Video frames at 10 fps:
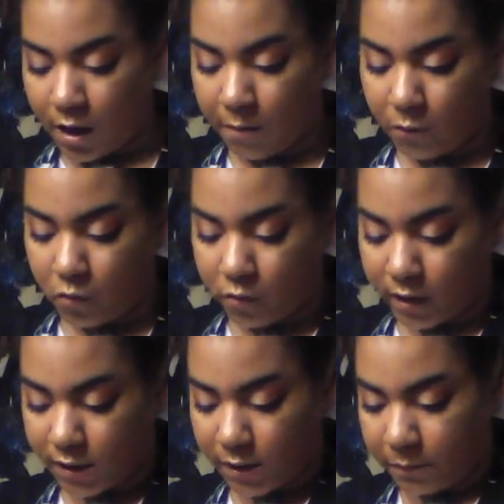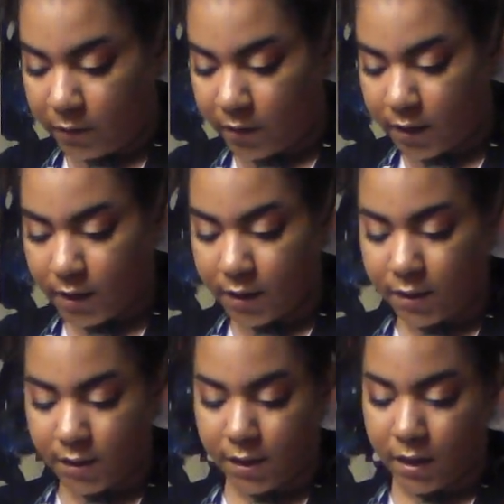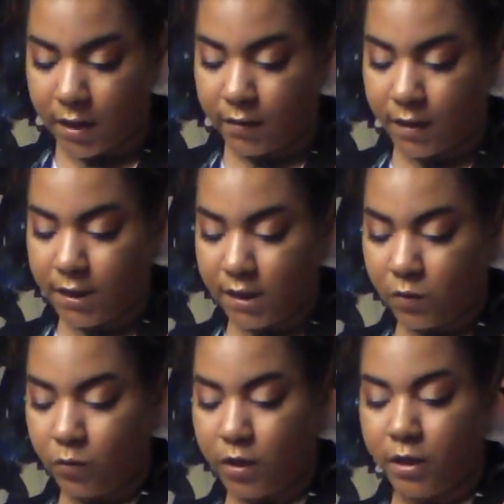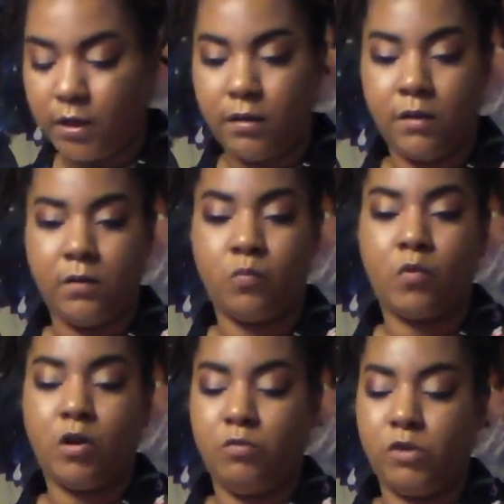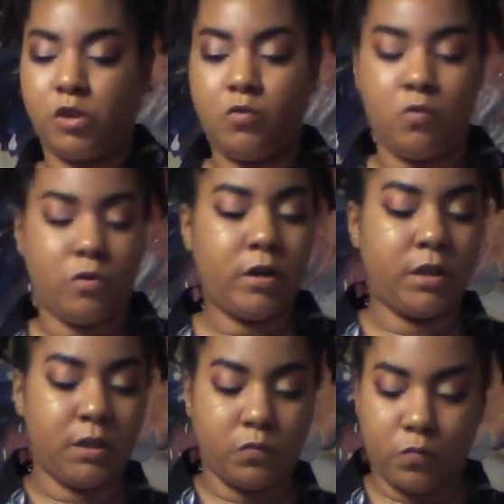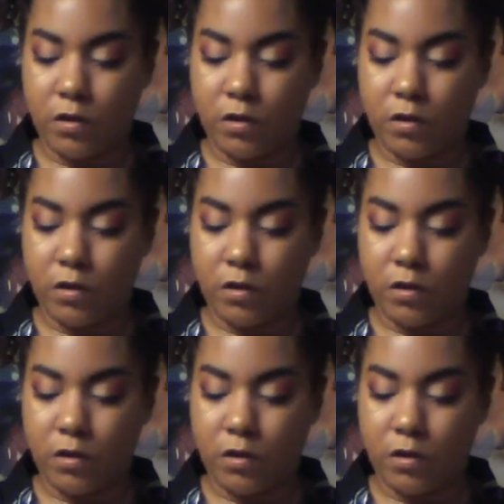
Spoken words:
I'm going to put in this one rose quartz,